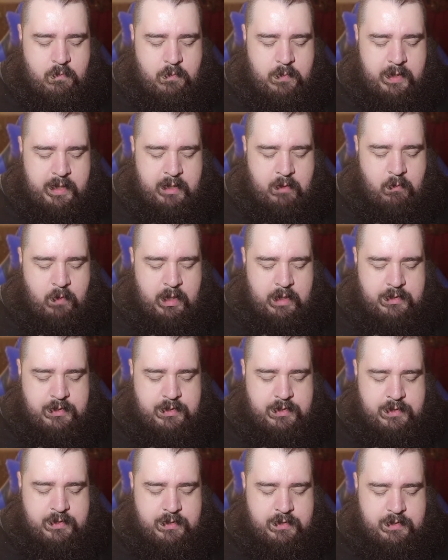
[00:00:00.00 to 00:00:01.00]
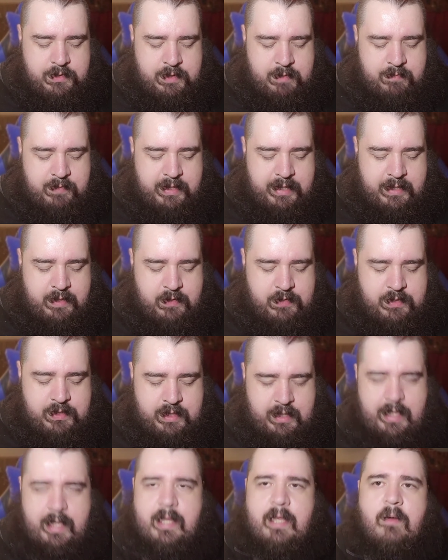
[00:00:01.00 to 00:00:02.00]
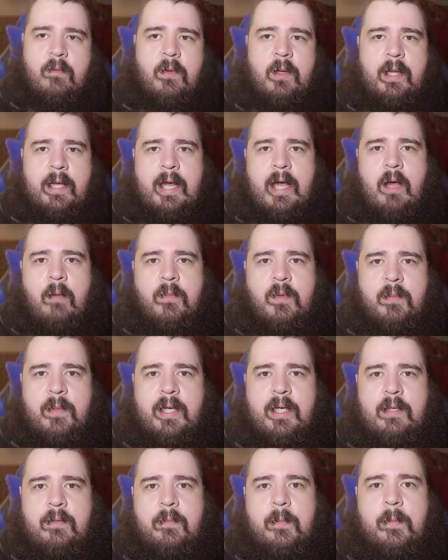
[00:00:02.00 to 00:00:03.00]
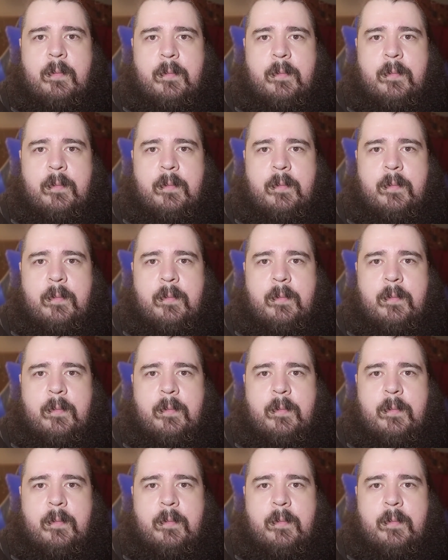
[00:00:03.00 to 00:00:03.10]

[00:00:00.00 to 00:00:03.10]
But I watched something else today that really helped me.